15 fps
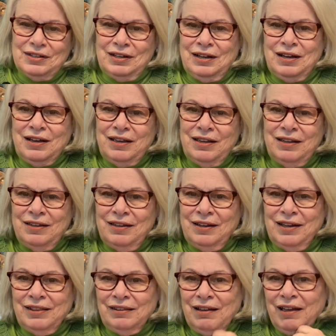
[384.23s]
I
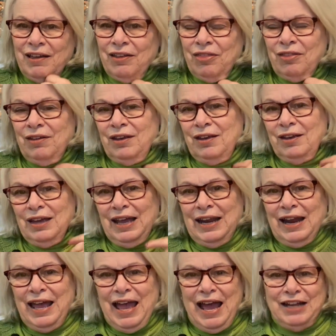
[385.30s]
like and
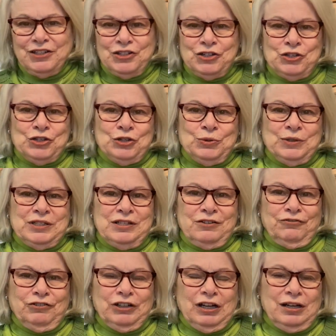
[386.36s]
I had to do a
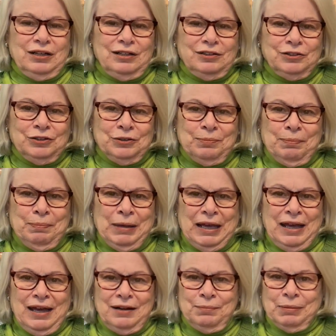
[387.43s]
different color
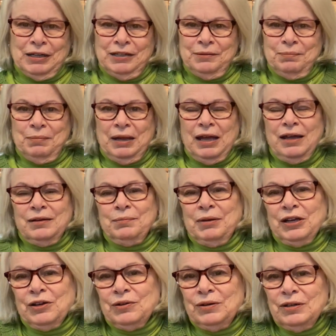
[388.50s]
button band,
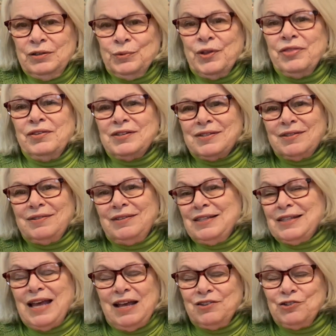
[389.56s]
because, well, this
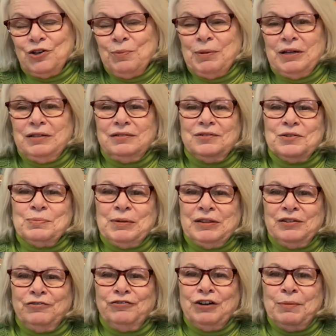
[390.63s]
has no buttons, but
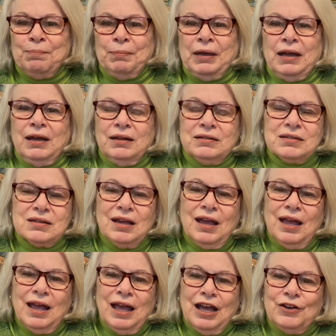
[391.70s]
the front bands,
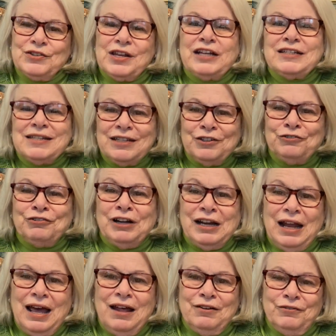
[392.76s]
because I did run
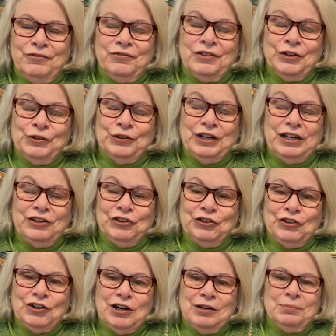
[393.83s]
out of the green
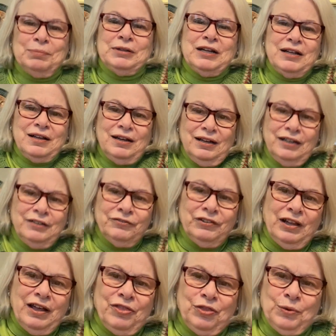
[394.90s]
yarn, but I kind of
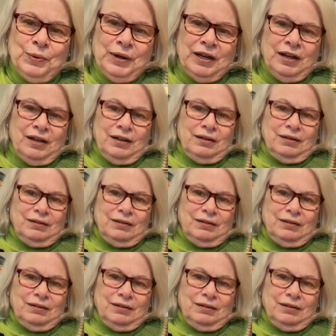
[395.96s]
like the way